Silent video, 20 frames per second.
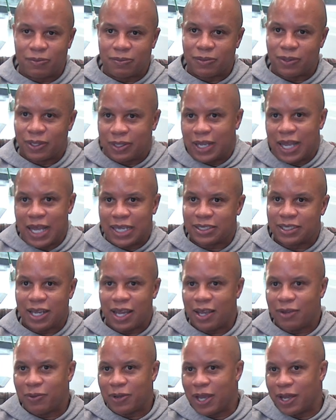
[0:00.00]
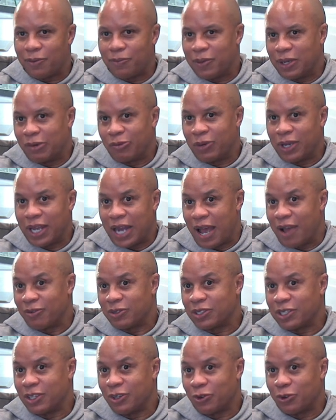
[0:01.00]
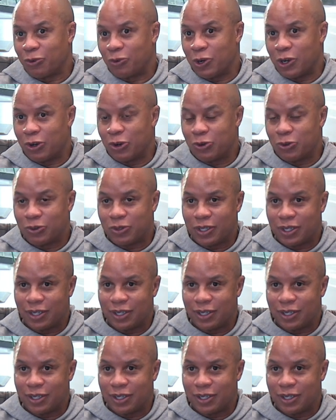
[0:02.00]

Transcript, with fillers: Last night we had a big win, obviously, on the road.